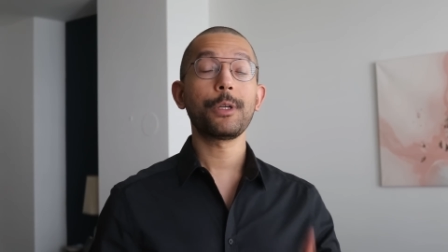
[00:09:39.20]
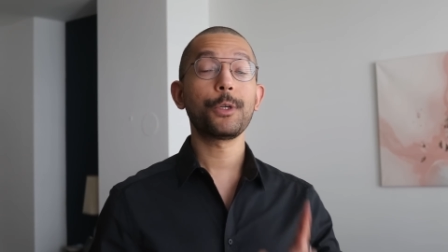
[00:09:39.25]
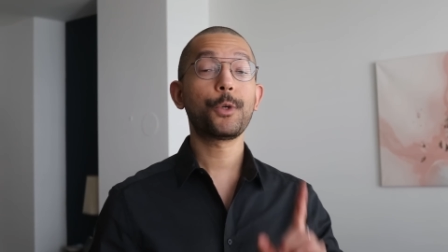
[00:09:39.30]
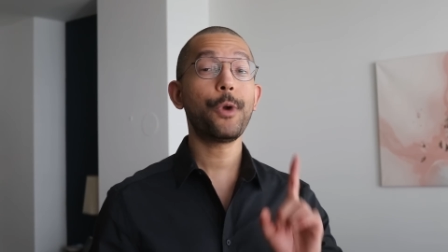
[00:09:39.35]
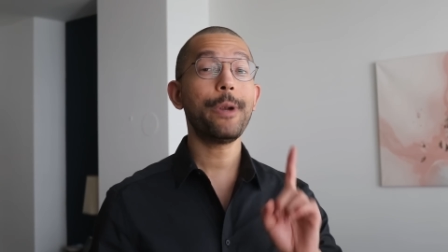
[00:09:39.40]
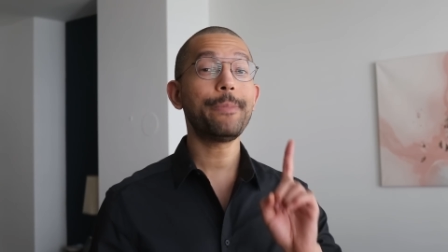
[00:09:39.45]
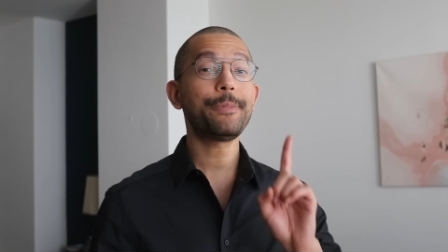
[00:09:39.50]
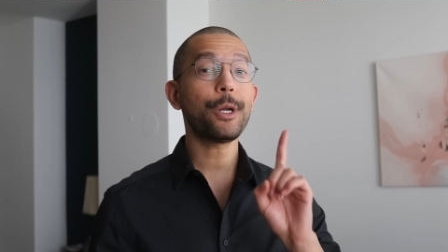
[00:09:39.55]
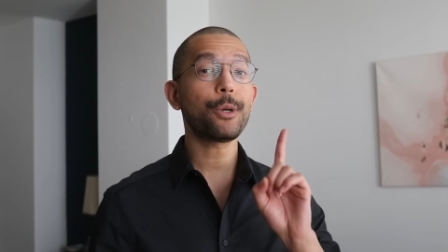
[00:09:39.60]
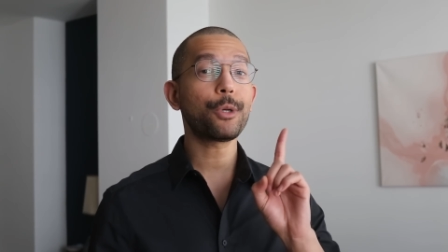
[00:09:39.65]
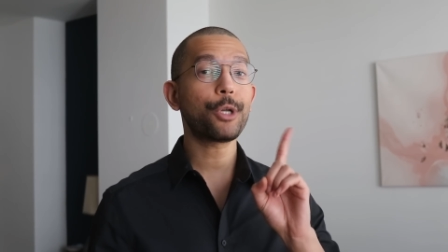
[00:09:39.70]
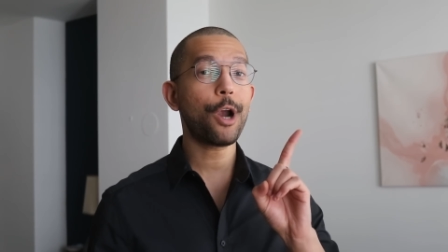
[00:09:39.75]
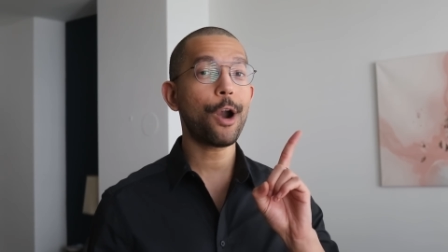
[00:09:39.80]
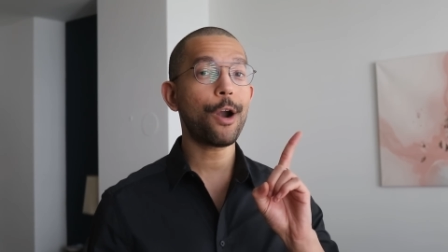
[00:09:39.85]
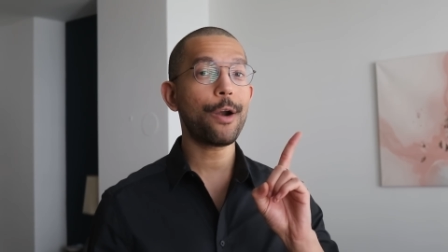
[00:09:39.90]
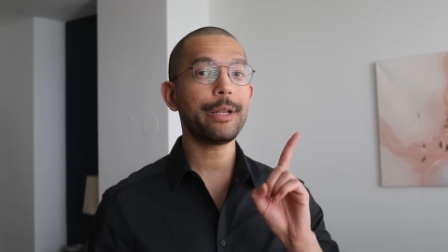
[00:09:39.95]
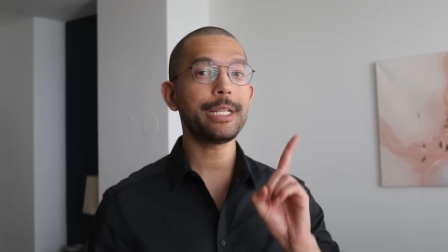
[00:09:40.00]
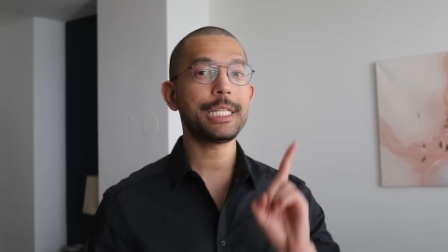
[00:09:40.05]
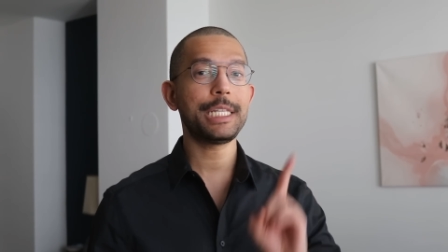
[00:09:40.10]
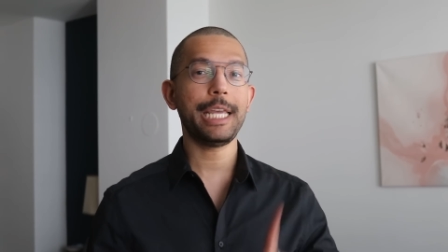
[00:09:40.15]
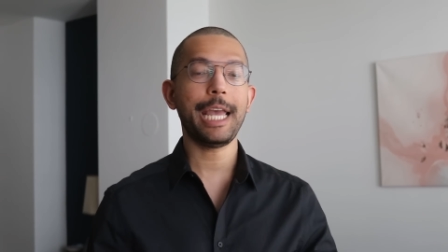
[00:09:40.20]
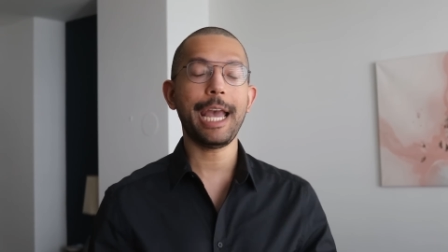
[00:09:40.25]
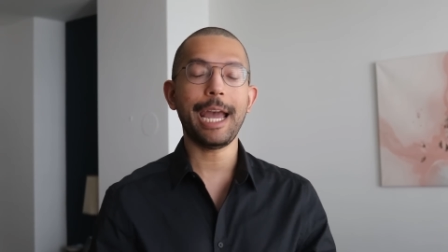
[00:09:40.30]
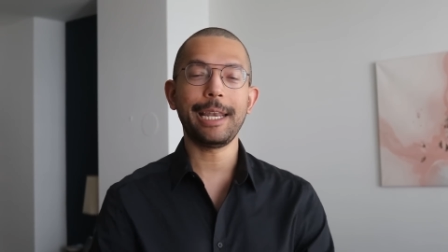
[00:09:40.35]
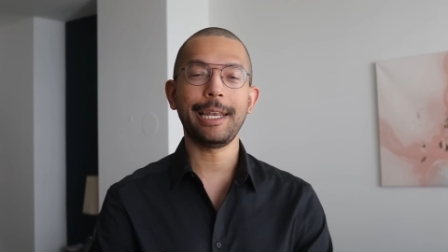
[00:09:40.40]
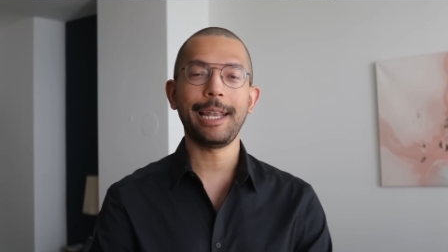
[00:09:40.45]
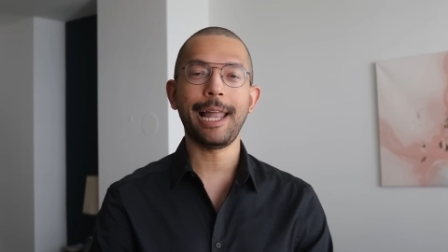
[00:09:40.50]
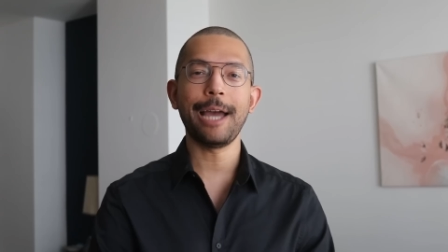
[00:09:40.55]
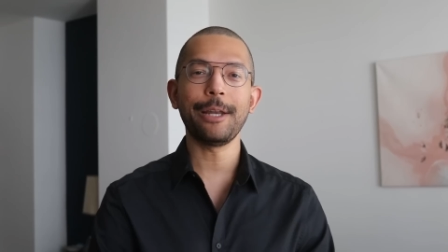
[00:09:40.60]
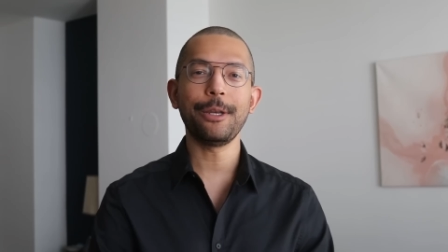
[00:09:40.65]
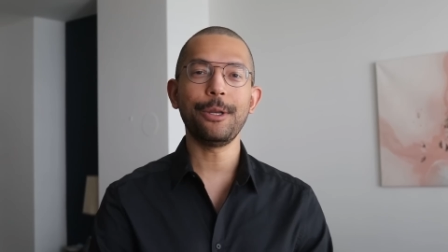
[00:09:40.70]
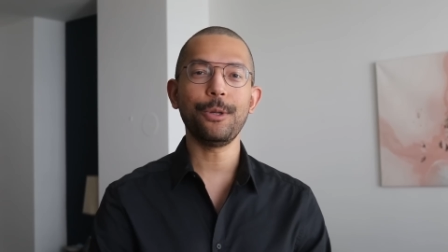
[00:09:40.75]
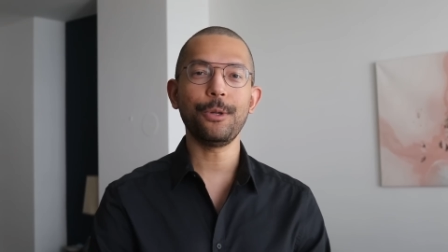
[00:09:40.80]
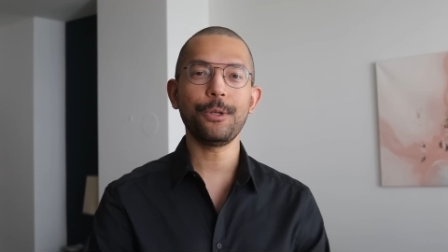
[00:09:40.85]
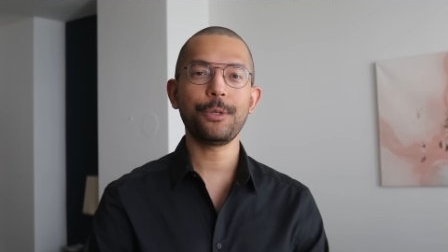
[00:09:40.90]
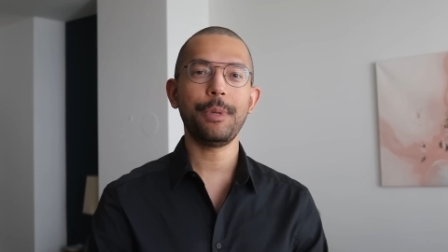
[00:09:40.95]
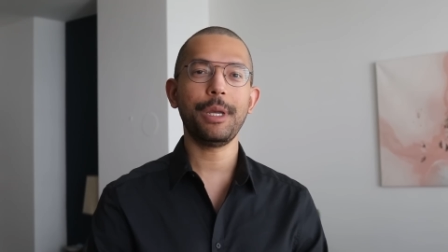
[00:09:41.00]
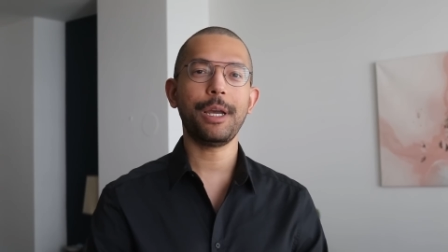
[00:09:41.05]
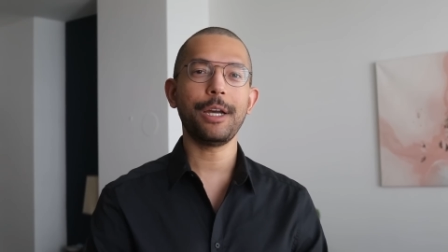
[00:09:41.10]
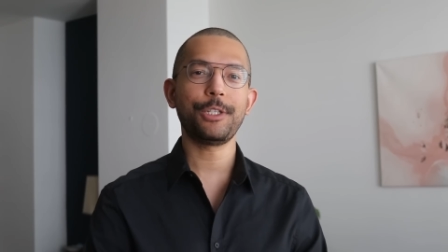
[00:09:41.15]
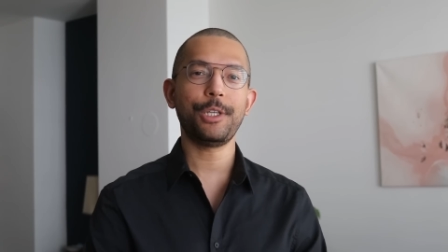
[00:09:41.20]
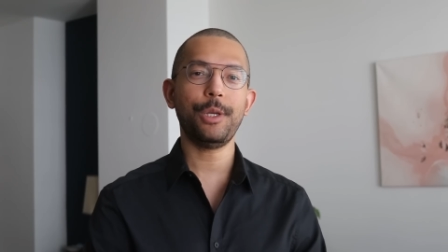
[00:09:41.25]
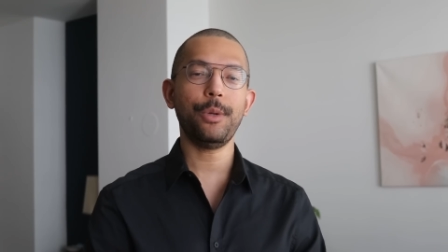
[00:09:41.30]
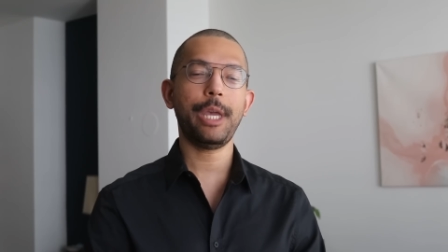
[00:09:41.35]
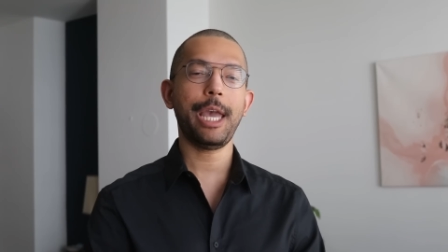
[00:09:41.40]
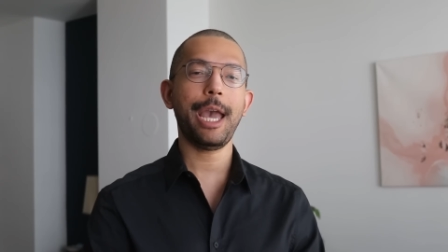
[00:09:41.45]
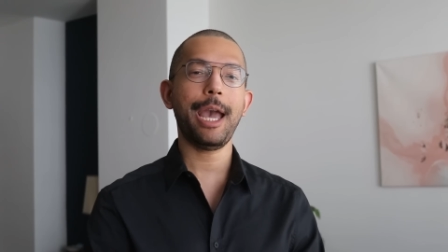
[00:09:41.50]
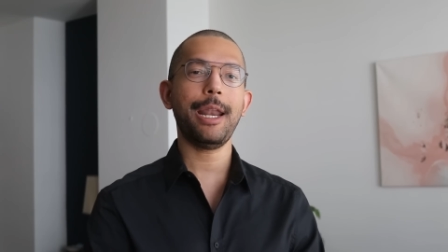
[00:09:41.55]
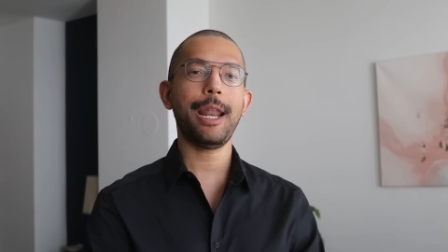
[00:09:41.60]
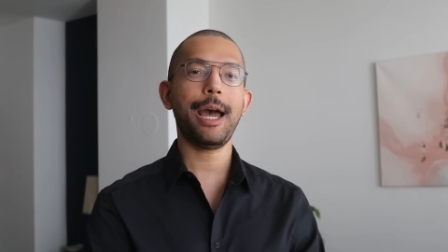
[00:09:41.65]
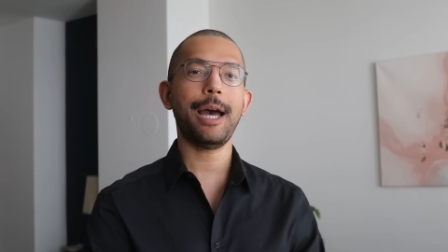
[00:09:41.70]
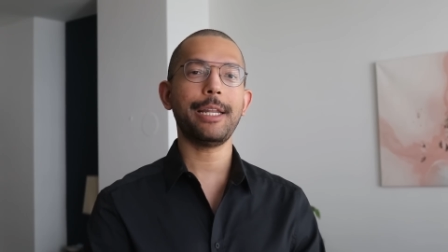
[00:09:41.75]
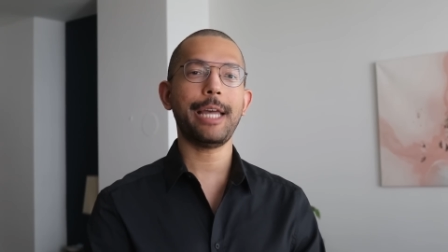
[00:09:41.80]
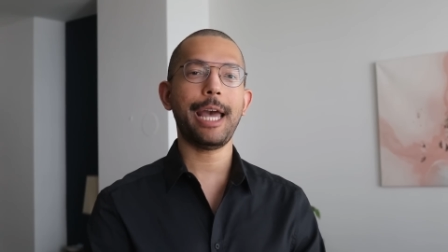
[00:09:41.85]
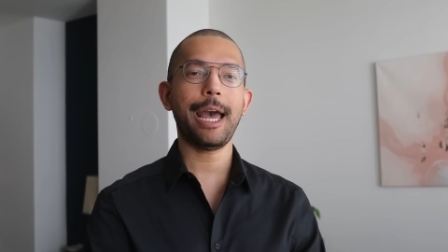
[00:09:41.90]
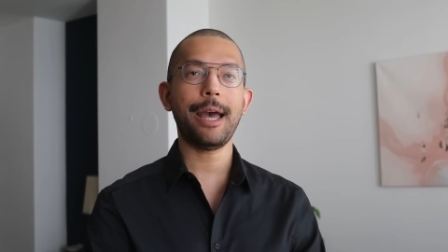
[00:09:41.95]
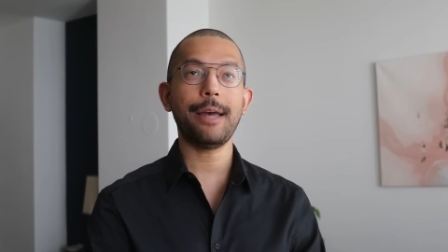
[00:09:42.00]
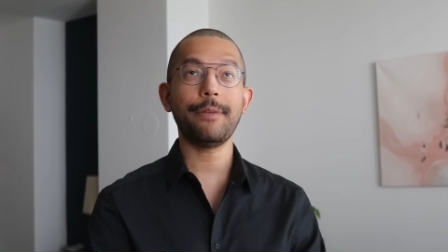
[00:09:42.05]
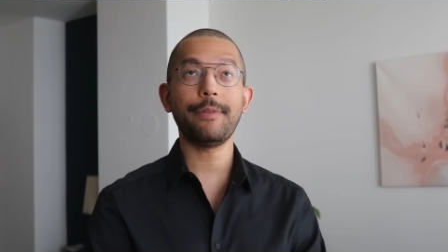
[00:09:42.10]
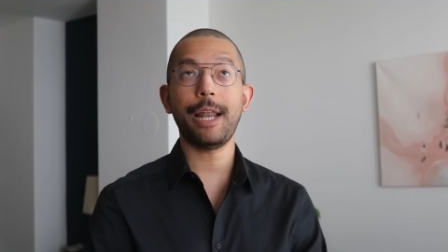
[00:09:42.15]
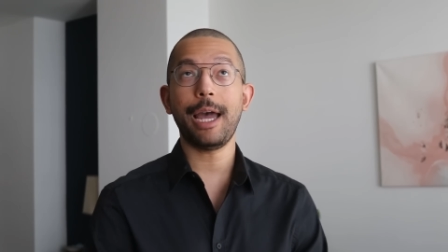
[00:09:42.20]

cryptocurrency headline news, because you cannot have,